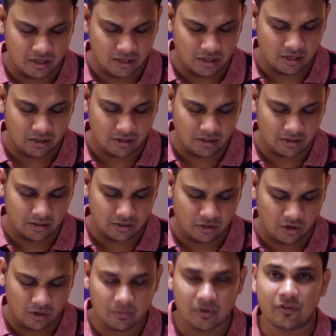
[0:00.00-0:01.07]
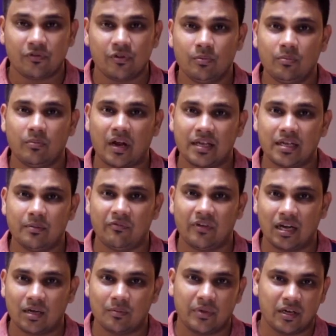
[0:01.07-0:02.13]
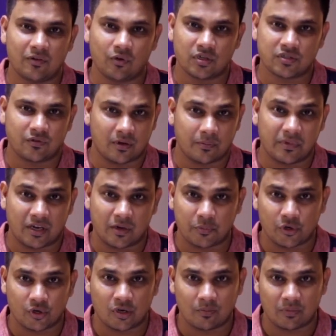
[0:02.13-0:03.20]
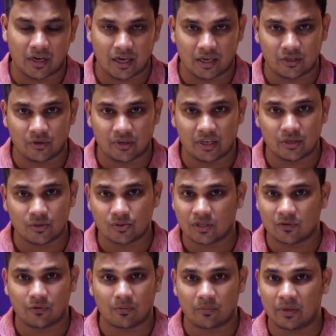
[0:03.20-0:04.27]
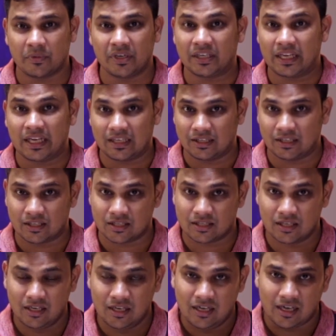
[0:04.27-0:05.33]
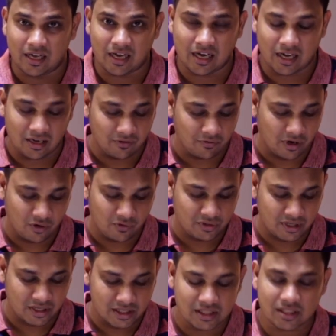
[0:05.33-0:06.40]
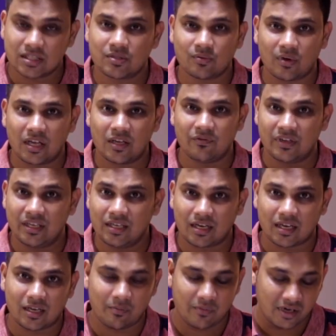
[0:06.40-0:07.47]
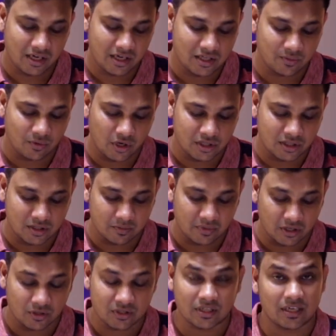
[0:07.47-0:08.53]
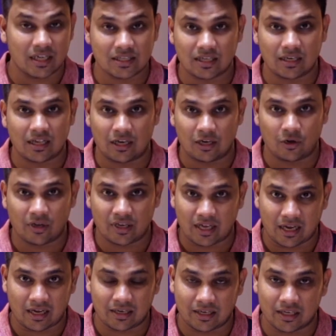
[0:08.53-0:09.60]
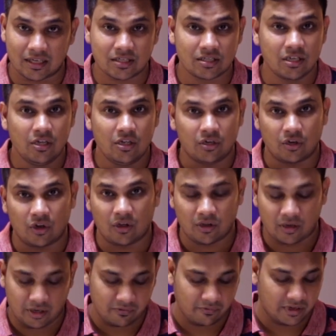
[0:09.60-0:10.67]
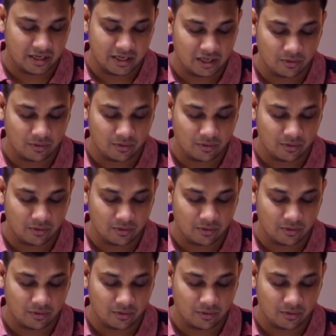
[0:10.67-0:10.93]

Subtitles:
normally if you buy a well-made watch from a reputed brand, you can use it for maybe 10 years. And one of the reasons why we recommend this watch is because it has an analog hand. It is very